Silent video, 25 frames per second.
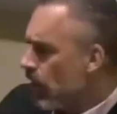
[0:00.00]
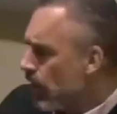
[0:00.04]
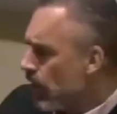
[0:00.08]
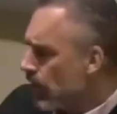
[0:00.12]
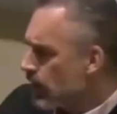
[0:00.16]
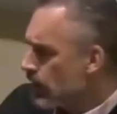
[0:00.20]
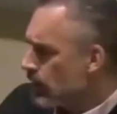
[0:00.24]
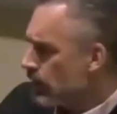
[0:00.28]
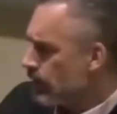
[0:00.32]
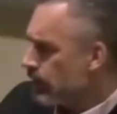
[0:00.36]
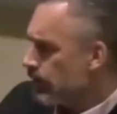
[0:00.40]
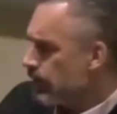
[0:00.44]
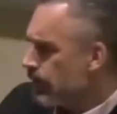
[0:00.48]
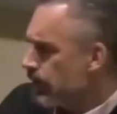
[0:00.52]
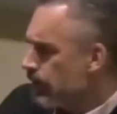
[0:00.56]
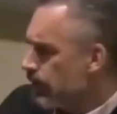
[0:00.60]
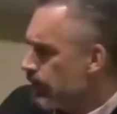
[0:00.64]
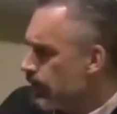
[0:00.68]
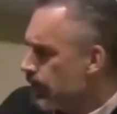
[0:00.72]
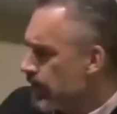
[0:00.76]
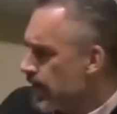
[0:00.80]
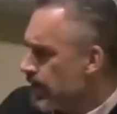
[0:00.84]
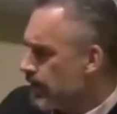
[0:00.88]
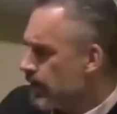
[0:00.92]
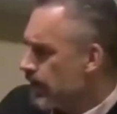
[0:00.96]
he talked
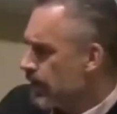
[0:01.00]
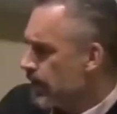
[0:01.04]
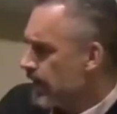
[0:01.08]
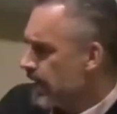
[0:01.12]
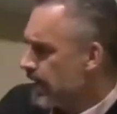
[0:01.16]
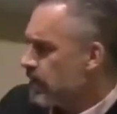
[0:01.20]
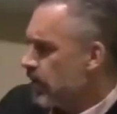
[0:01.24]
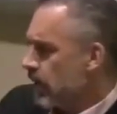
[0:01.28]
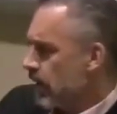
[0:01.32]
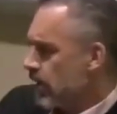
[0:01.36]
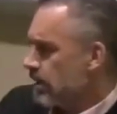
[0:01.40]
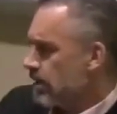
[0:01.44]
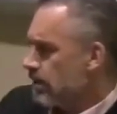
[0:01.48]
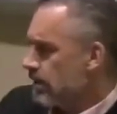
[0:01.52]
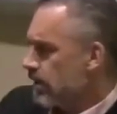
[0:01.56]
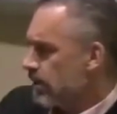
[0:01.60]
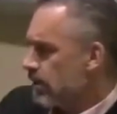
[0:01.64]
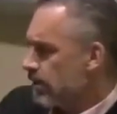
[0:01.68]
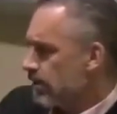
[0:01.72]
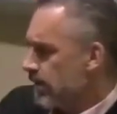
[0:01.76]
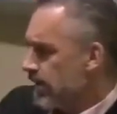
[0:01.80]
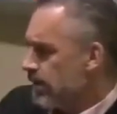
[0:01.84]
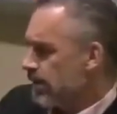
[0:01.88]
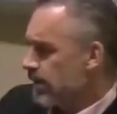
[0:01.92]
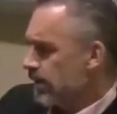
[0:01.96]

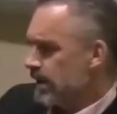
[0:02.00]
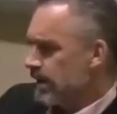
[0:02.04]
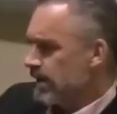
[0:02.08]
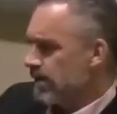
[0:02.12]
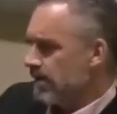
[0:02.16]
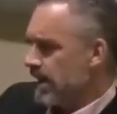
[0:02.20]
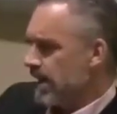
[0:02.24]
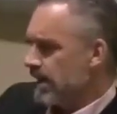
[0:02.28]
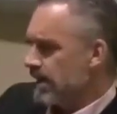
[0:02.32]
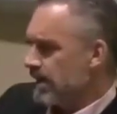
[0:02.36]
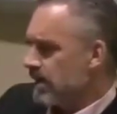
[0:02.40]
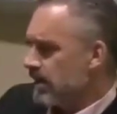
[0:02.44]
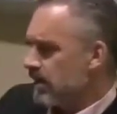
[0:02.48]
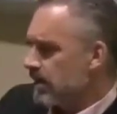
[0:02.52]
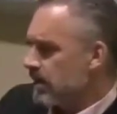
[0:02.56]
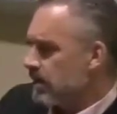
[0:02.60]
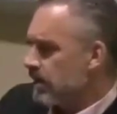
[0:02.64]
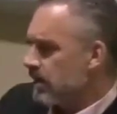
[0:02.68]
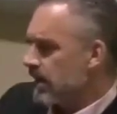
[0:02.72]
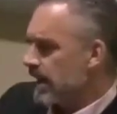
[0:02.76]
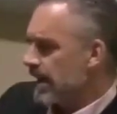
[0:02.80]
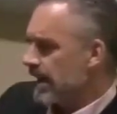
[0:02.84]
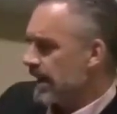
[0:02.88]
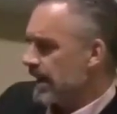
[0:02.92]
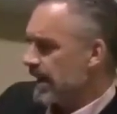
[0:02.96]
about people he met in the
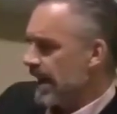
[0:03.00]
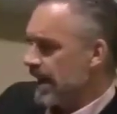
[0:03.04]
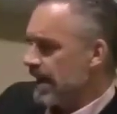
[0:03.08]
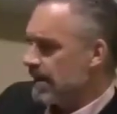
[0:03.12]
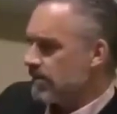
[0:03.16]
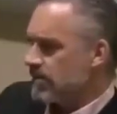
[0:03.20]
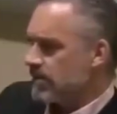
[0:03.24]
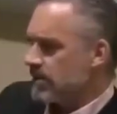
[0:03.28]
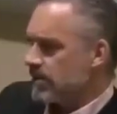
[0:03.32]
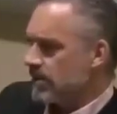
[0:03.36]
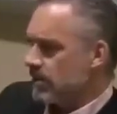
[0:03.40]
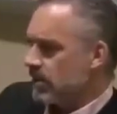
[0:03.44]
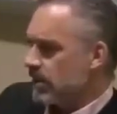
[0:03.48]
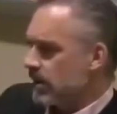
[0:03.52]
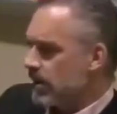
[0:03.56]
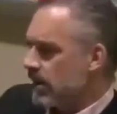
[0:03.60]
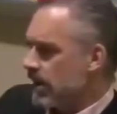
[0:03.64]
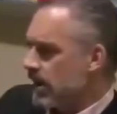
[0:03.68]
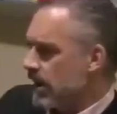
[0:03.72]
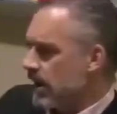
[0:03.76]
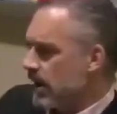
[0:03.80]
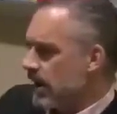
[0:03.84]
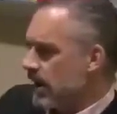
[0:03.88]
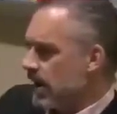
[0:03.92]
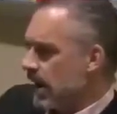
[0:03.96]
Gulag camps who
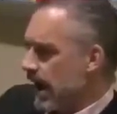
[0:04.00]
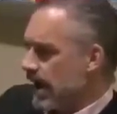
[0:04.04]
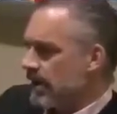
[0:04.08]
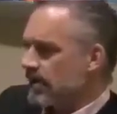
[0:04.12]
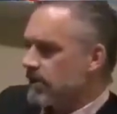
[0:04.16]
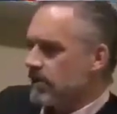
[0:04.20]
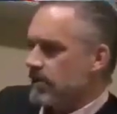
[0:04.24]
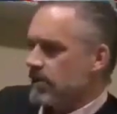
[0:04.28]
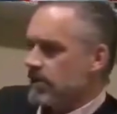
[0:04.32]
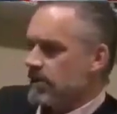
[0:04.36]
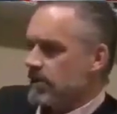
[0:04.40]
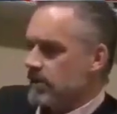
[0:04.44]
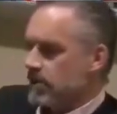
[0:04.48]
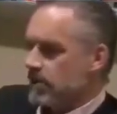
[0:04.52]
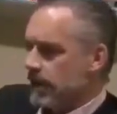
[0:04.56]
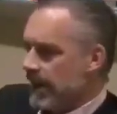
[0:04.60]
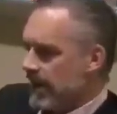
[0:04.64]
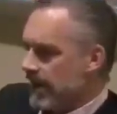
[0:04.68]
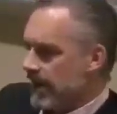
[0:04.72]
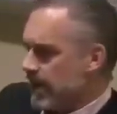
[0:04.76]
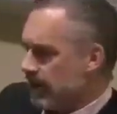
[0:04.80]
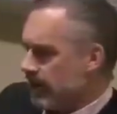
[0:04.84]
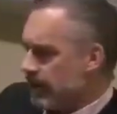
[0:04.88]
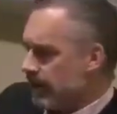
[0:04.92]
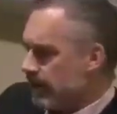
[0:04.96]
were under the
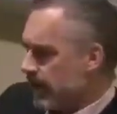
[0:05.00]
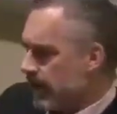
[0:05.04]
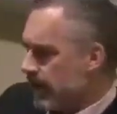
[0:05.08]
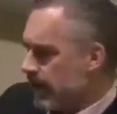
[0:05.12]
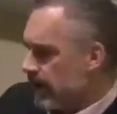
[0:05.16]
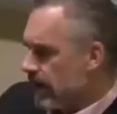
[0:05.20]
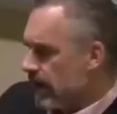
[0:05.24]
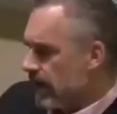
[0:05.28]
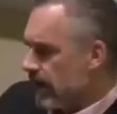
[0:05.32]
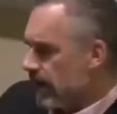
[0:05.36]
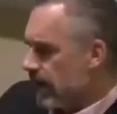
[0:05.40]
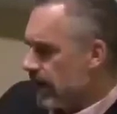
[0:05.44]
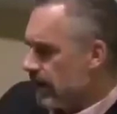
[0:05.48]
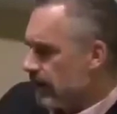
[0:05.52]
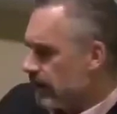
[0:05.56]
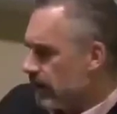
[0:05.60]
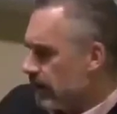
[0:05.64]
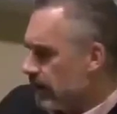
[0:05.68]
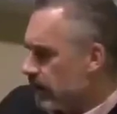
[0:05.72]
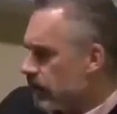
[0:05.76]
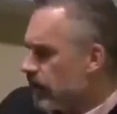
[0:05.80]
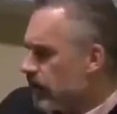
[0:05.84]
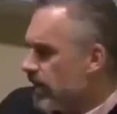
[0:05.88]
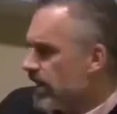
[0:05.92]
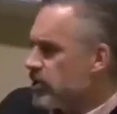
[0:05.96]
sway of
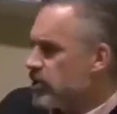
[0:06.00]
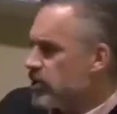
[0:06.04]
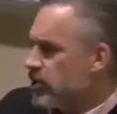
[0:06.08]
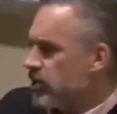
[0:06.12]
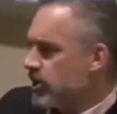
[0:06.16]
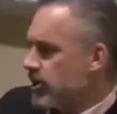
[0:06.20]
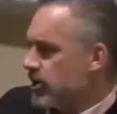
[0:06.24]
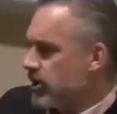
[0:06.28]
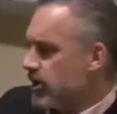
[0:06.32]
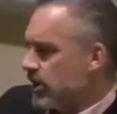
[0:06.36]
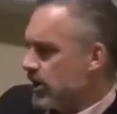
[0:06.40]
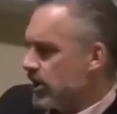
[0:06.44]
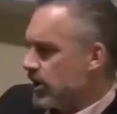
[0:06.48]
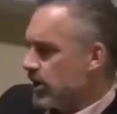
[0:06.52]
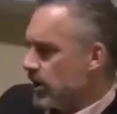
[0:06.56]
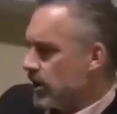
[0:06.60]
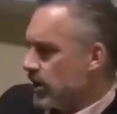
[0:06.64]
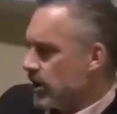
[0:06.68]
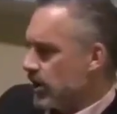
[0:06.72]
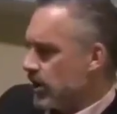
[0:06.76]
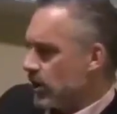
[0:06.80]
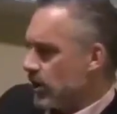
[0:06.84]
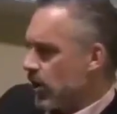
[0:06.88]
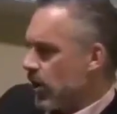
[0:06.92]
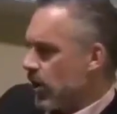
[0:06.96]
rigid
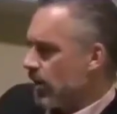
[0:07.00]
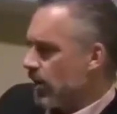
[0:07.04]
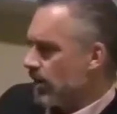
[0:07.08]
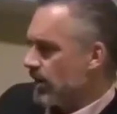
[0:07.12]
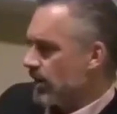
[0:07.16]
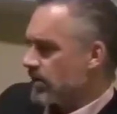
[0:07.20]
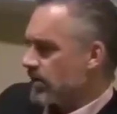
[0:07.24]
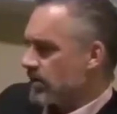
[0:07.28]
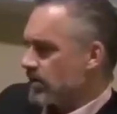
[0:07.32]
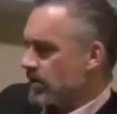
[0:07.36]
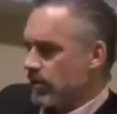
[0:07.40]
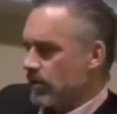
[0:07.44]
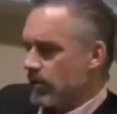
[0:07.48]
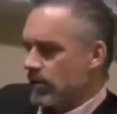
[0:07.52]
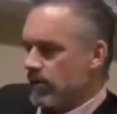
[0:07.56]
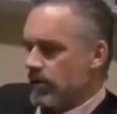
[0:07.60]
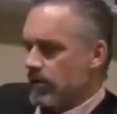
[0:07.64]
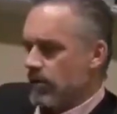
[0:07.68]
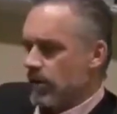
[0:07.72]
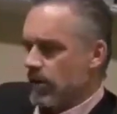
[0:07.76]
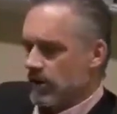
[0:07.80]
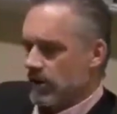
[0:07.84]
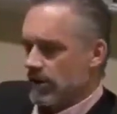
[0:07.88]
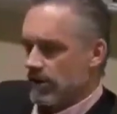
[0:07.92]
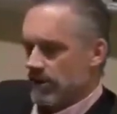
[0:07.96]
communist
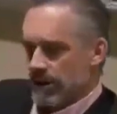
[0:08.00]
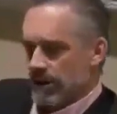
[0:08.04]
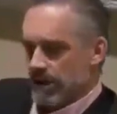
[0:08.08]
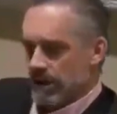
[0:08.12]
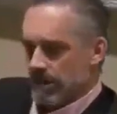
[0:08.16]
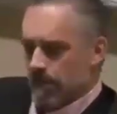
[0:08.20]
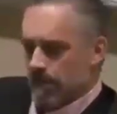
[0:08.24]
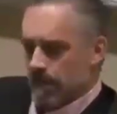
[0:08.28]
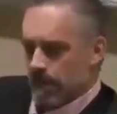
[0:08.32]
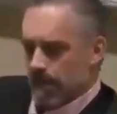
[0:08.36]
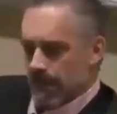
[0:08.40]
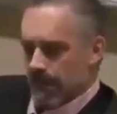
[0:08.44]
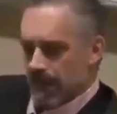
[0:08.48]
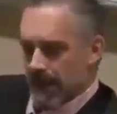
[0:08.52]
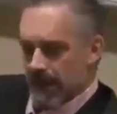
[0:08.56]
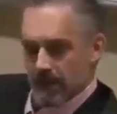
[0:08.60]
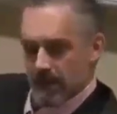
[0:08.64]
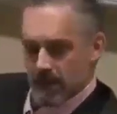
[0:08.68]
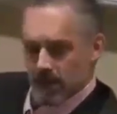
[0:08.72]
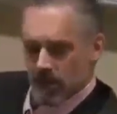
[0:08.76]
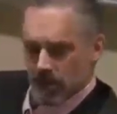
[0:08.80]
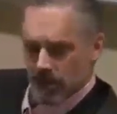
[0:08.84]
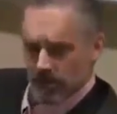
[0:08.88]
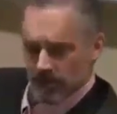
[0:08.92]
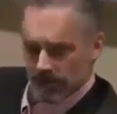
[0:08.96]
orthodoxy,
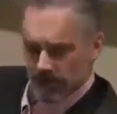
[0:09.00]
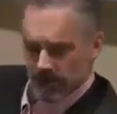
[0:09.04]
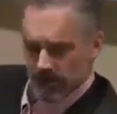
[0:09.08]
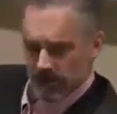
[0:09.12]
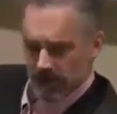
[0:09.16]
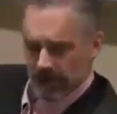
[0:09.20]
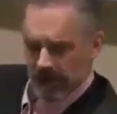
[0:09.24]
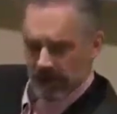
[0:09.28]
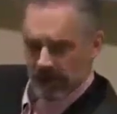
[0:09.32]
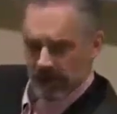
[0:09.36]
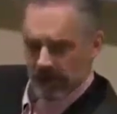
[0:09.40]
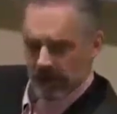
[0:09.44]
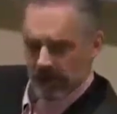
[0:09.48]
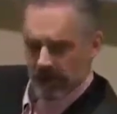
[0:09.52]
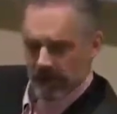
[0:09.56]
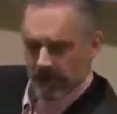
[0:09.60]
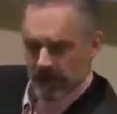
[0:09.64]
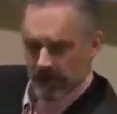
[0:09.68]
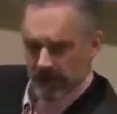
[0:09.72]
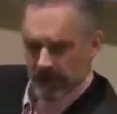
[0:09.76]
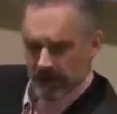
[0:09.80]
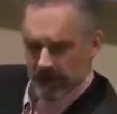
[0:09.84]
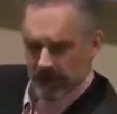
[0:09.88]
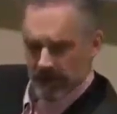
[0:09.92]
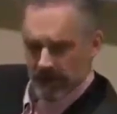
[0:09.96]
and noted very
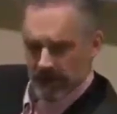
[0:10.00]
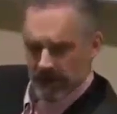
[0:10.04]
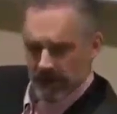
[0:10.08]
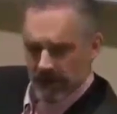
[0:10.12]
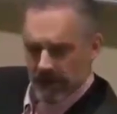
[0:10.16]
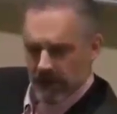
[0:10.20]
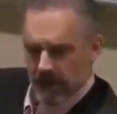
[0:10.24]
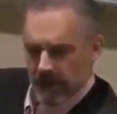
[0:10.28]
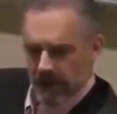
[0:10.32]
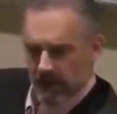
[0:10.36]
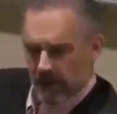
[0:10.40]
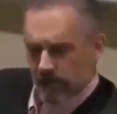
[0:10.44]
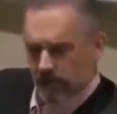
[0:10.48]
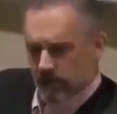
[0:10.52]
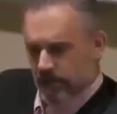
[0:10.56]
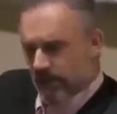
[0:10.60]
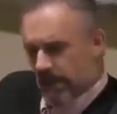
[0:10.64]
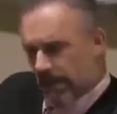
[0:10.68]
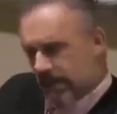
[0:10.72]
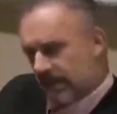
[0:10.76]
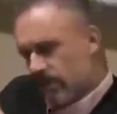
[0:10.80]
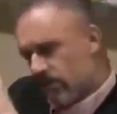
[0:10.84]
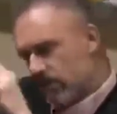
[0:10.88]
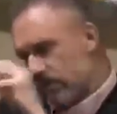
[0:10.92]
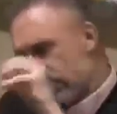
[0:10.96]
clearly that it
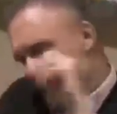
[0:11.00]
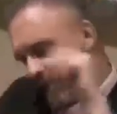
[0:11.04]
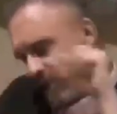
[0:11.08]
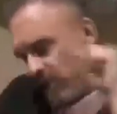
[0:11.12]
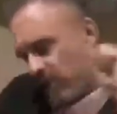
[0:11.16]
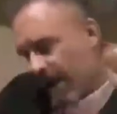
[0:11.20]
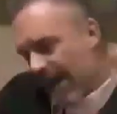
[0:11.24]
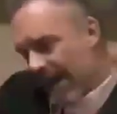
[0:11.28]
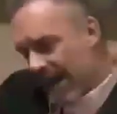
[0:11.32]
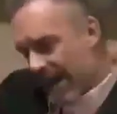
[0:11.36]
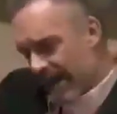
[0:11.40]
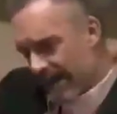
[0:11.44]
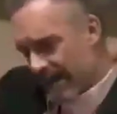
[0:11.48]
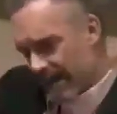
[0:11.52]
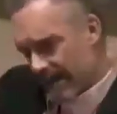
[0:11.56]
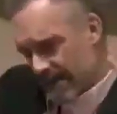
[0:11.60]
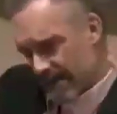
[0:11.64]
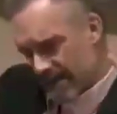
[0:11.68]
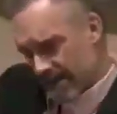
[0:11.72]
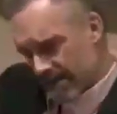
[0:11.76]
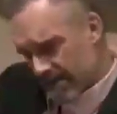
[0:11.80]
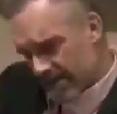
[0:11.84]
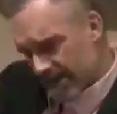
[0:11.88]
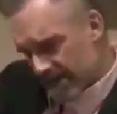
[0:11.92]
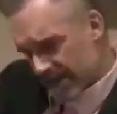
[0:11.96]
was like there was a crank
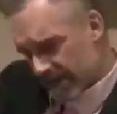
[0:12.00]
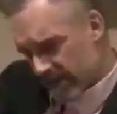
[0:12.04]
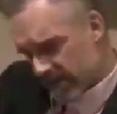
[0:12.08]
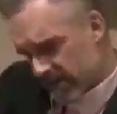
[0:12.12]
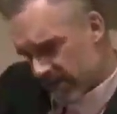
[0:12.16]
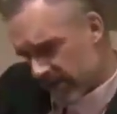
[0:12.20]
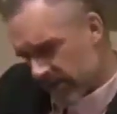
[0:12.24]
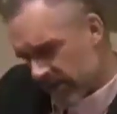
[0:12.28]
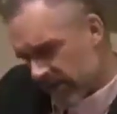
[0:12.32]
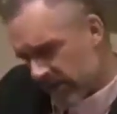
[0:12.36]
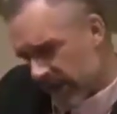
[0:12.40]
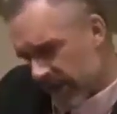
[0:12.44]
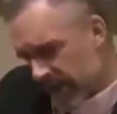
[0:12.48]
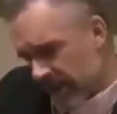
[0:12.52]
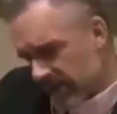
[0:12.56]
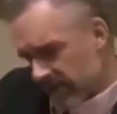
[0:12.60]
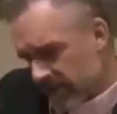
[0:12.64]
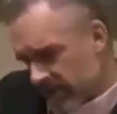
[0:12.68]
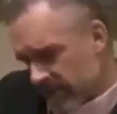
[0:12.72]
in some sense on the